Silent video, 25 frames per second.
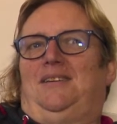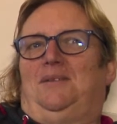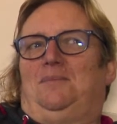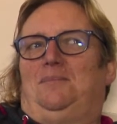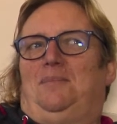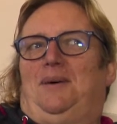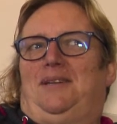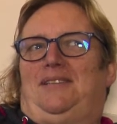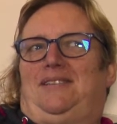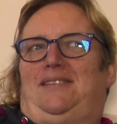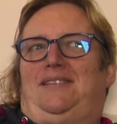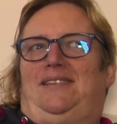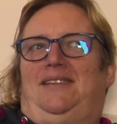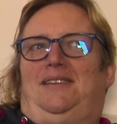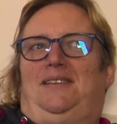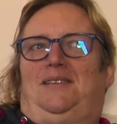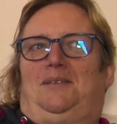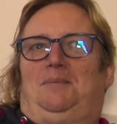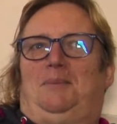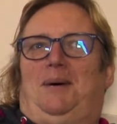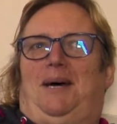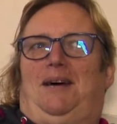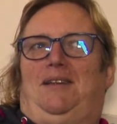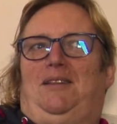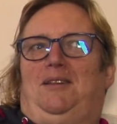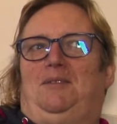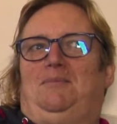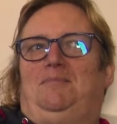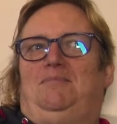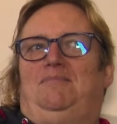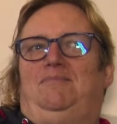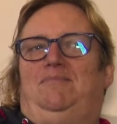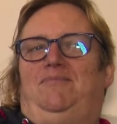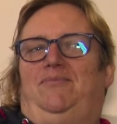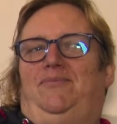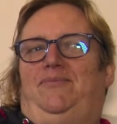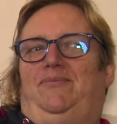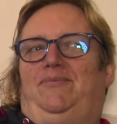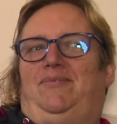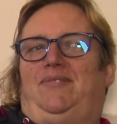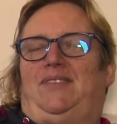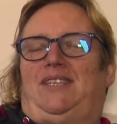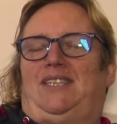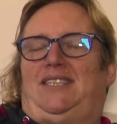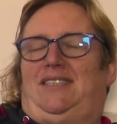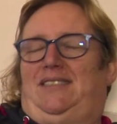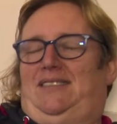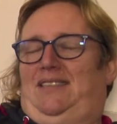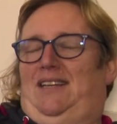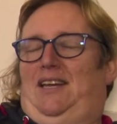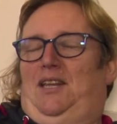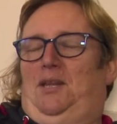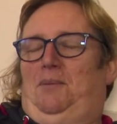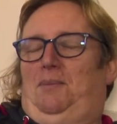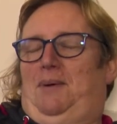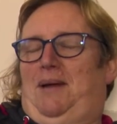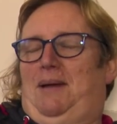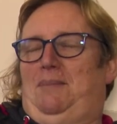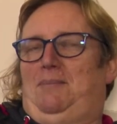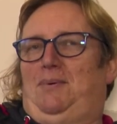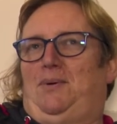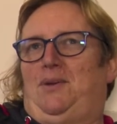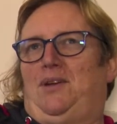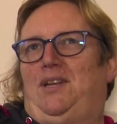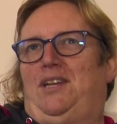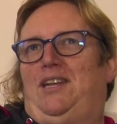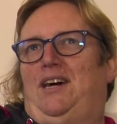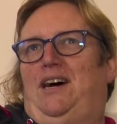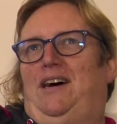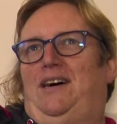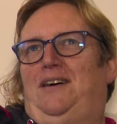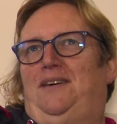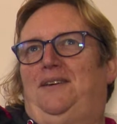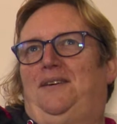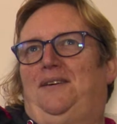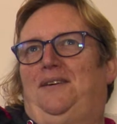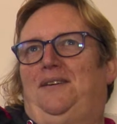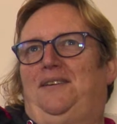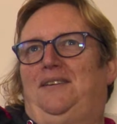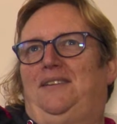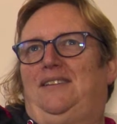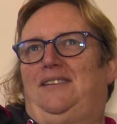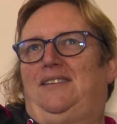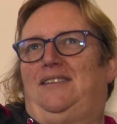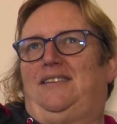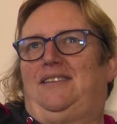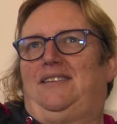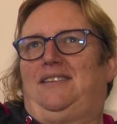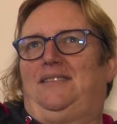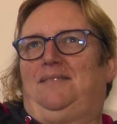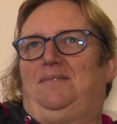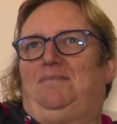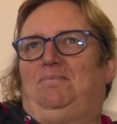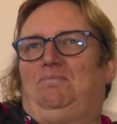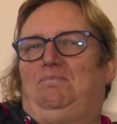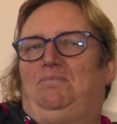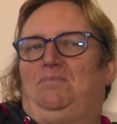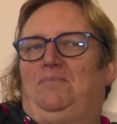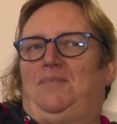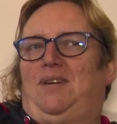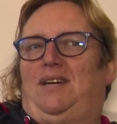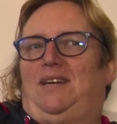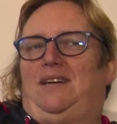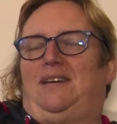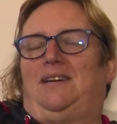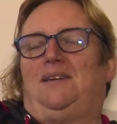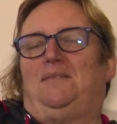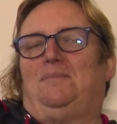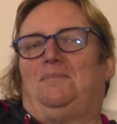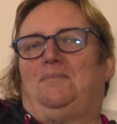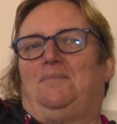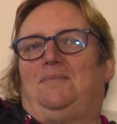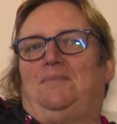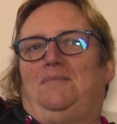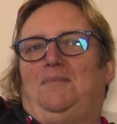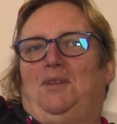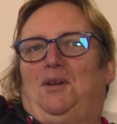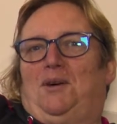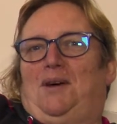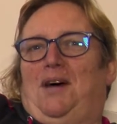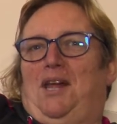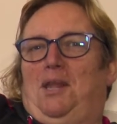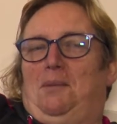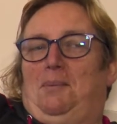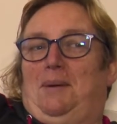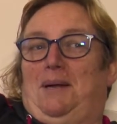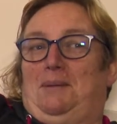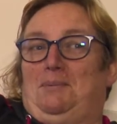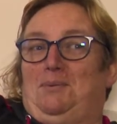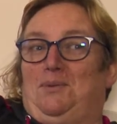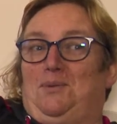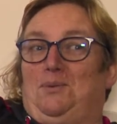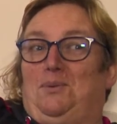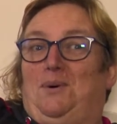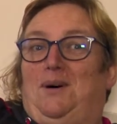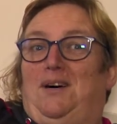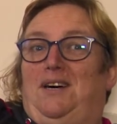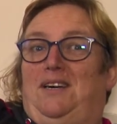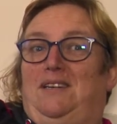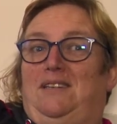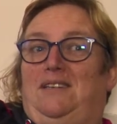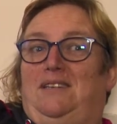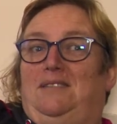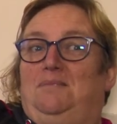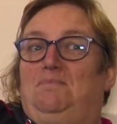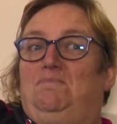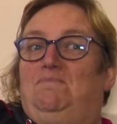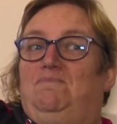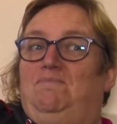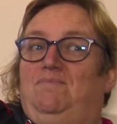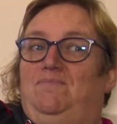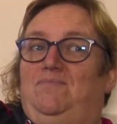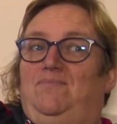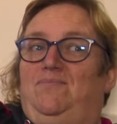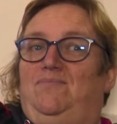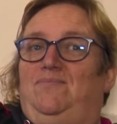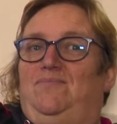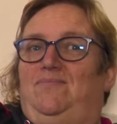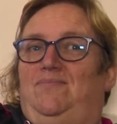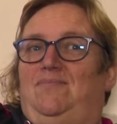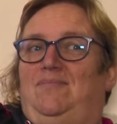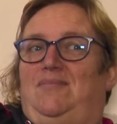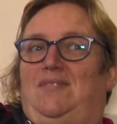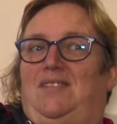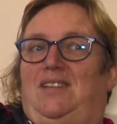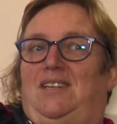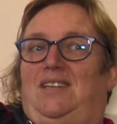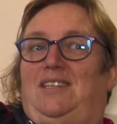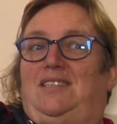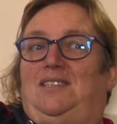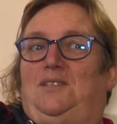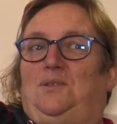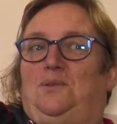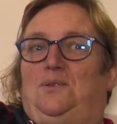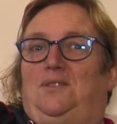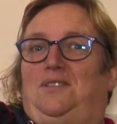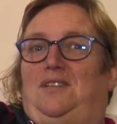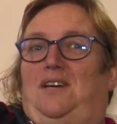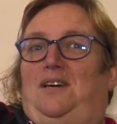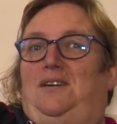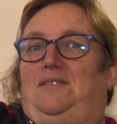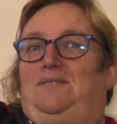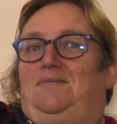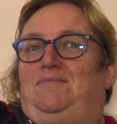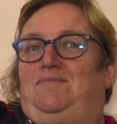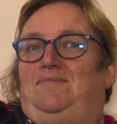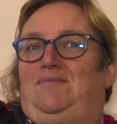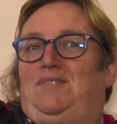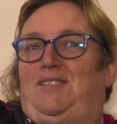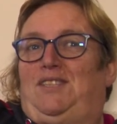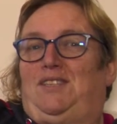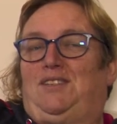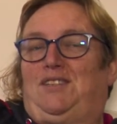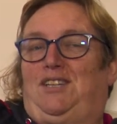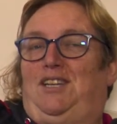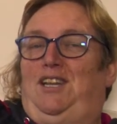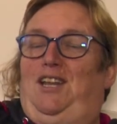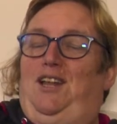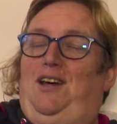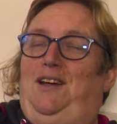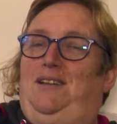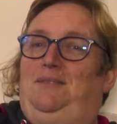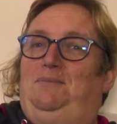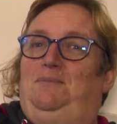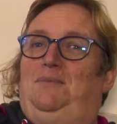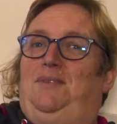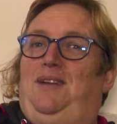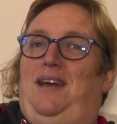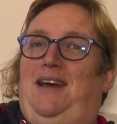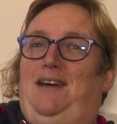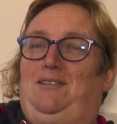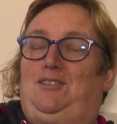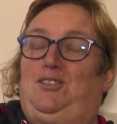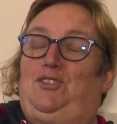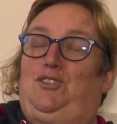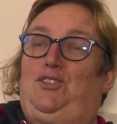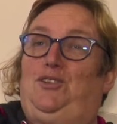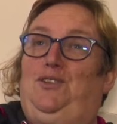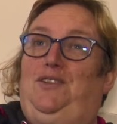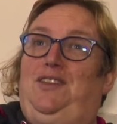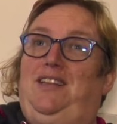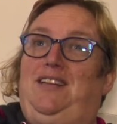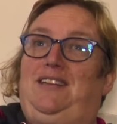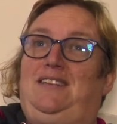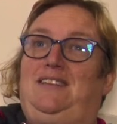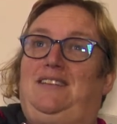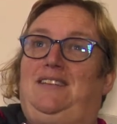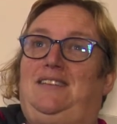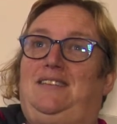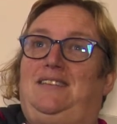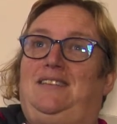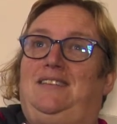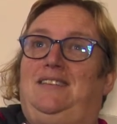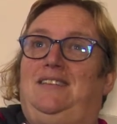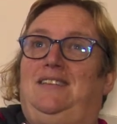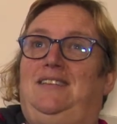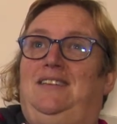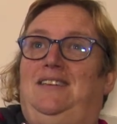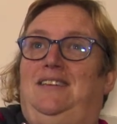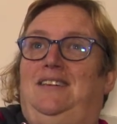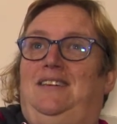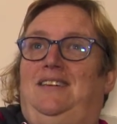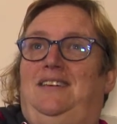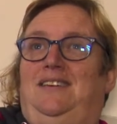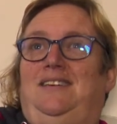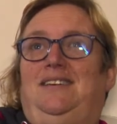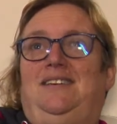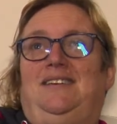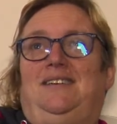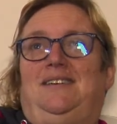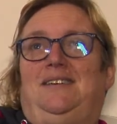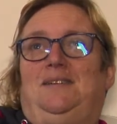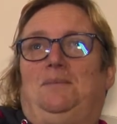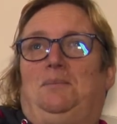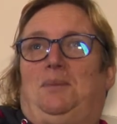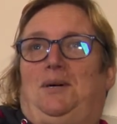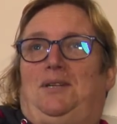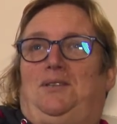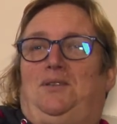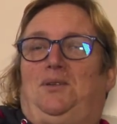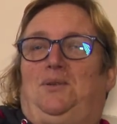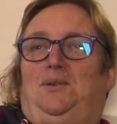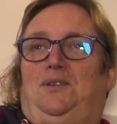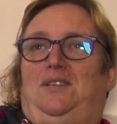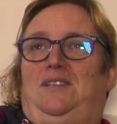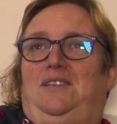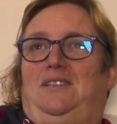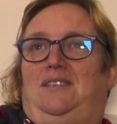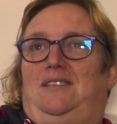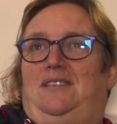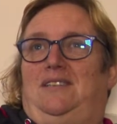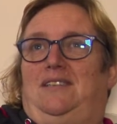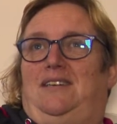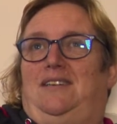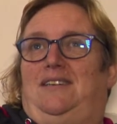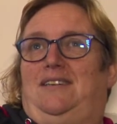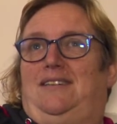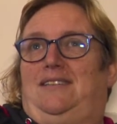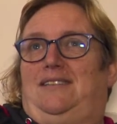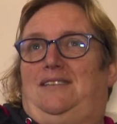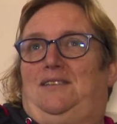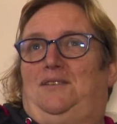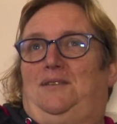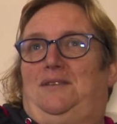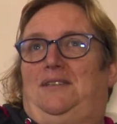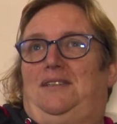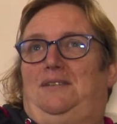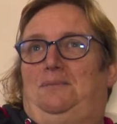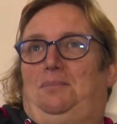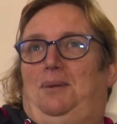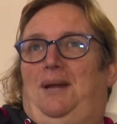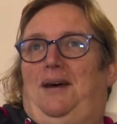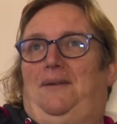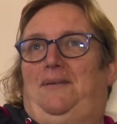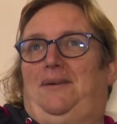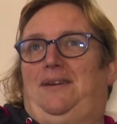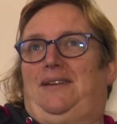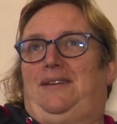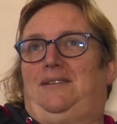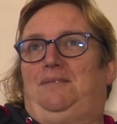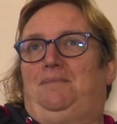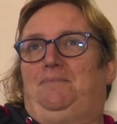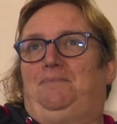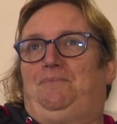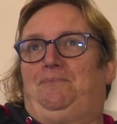Best things about them, you see other people you know, look at other people's work, and also you can learn how to do things by talking to the guys doing the ploughing.